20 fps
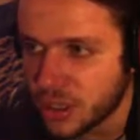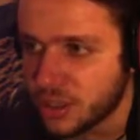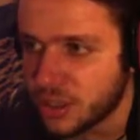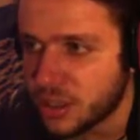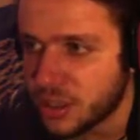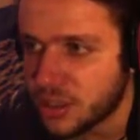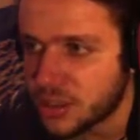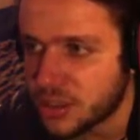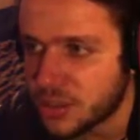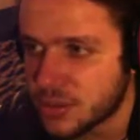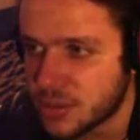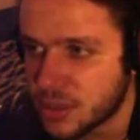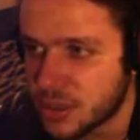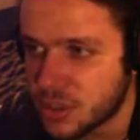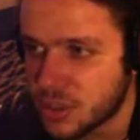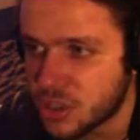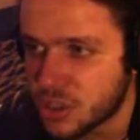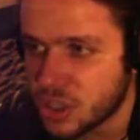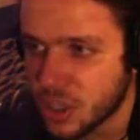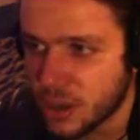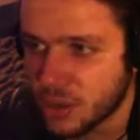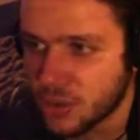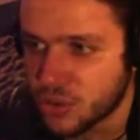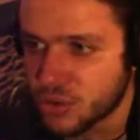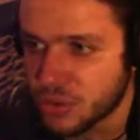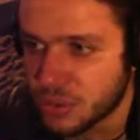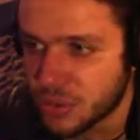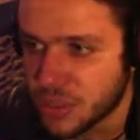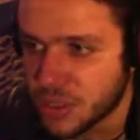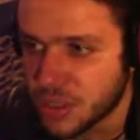dealing some siege damage
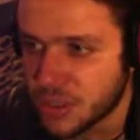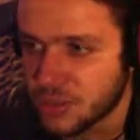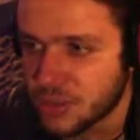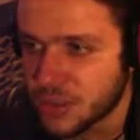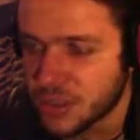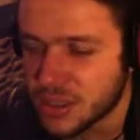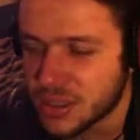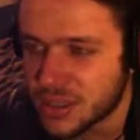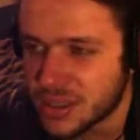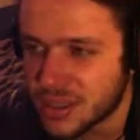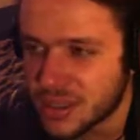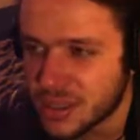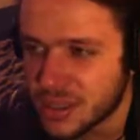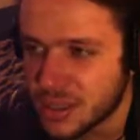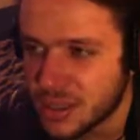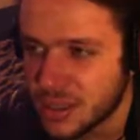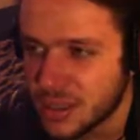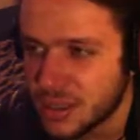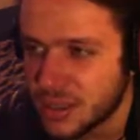from a safe distance.